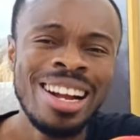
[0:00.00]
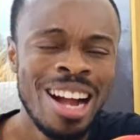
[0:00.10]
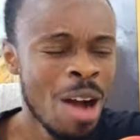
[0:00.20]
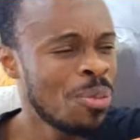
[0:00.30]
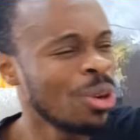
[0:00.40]

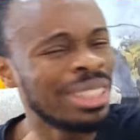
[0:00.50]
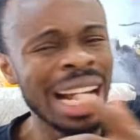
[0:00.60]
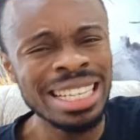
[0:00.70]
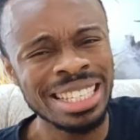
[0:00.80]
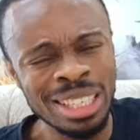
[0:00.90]

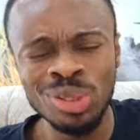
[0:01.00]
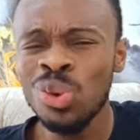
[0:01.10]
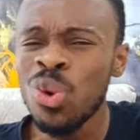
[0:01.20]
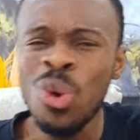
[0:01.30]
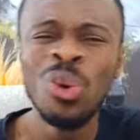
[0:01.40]
Apologizing
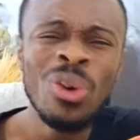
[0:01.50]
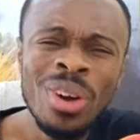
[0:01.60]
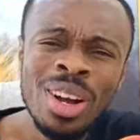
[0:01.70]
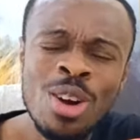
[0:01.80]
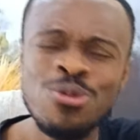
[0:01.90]
to who?
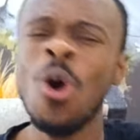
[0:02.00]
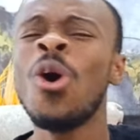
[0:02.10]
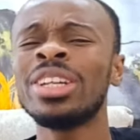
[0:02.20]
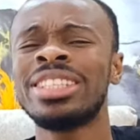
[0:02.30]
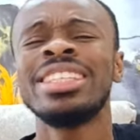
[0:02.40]
For
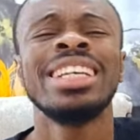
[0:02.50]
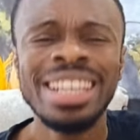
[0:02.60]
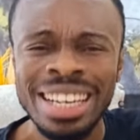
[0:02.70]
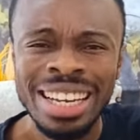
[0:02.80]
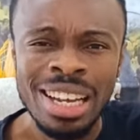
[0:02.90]
what?
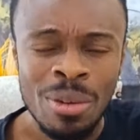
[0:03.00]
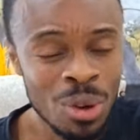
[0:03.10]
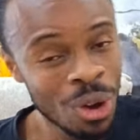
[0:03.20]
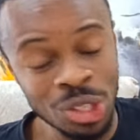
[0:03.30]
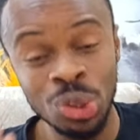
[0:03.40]

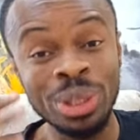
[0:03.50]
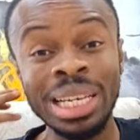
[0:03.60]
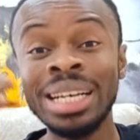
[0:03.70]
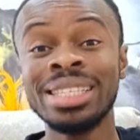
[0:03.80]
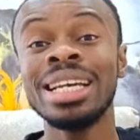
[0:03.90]
Because you
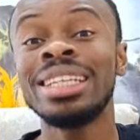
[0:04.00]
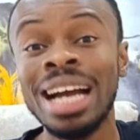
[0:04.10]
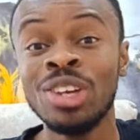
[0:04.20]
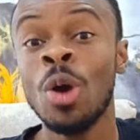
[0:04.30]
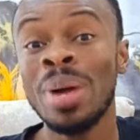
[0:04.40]
think say, they
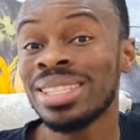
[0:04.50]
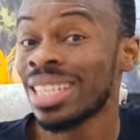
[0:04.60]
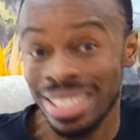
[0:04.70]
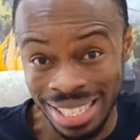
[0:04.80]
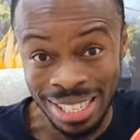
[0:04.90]
are your
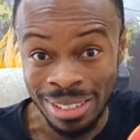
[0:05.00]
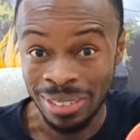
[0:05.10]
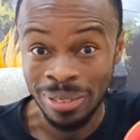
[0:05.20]
masters.